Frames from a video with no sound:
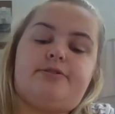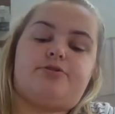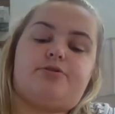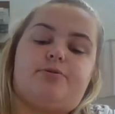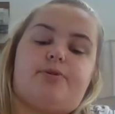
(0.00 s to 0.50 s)

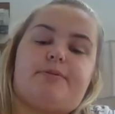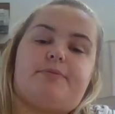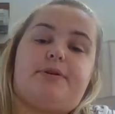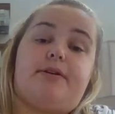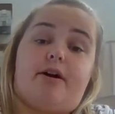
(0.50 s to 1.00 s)
So I'm going
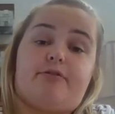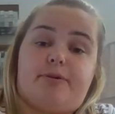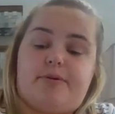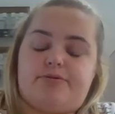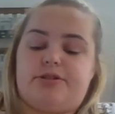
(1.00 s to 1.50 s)
to peel off my
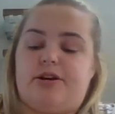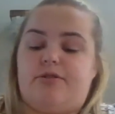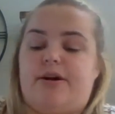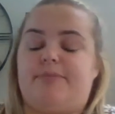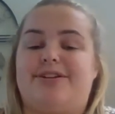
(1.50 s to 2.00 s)
Post-it
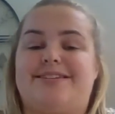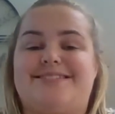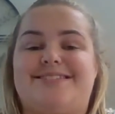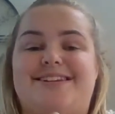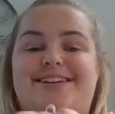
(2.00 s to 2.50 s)
note. I'm going to
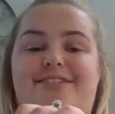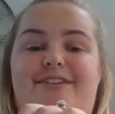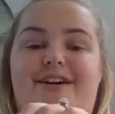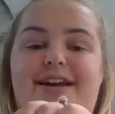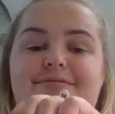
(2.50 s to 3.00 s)
stick it
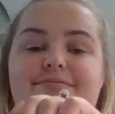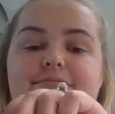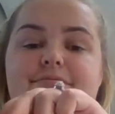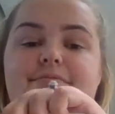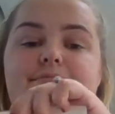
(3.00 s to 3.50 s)
on
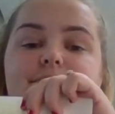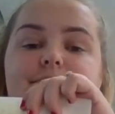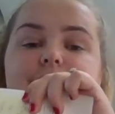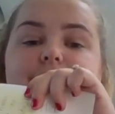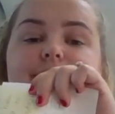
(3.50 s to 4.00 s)

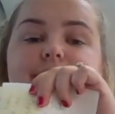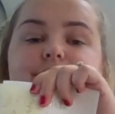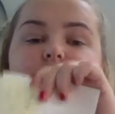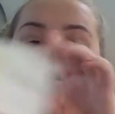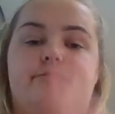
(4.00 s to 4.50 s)
my
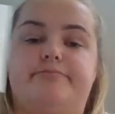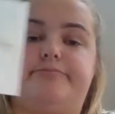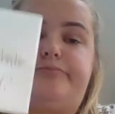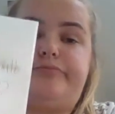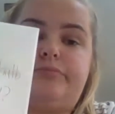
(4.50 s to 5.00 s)
index card.
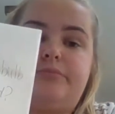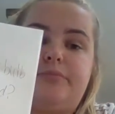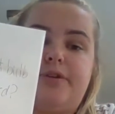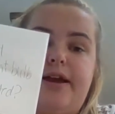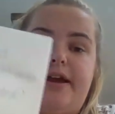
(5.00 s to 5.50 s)

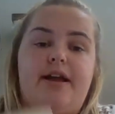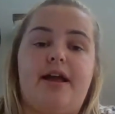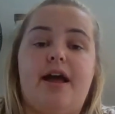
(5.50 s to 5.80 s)
Okay?